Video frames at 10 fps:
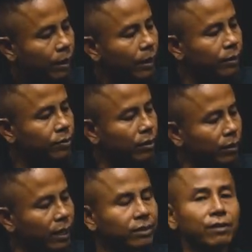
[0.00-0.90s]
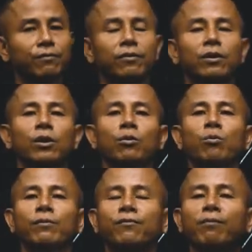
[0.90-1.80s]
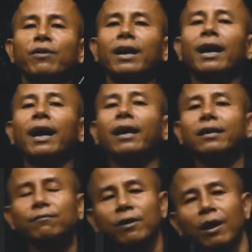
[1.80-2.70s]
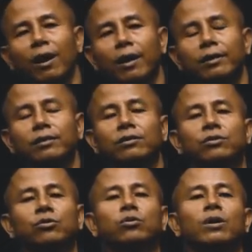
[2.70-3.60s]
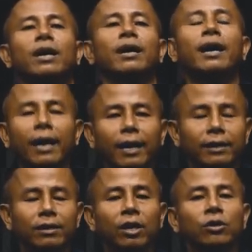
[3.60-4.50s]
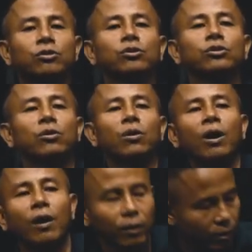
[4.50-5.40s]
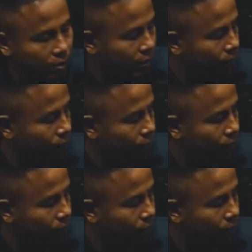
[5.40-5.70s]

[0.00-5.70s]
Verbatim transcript: It's connected with from the heart of God to our heart, to your heart.